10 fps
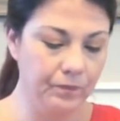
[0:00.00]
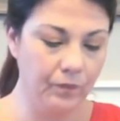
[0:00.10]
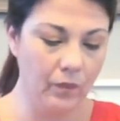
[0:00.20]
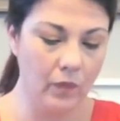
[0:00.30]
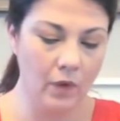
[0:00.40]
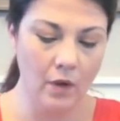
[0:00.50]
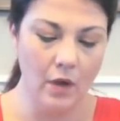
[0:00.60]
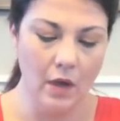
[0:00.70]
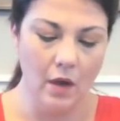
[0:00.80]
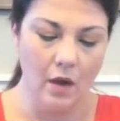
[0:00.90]

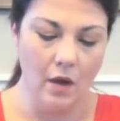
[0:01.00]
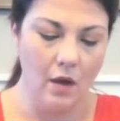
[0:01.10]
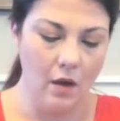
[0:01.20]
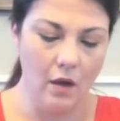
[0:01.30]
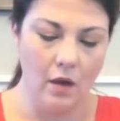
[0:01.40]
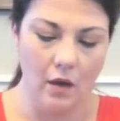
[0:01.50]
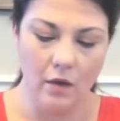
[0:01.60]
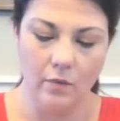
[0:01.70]
(silence)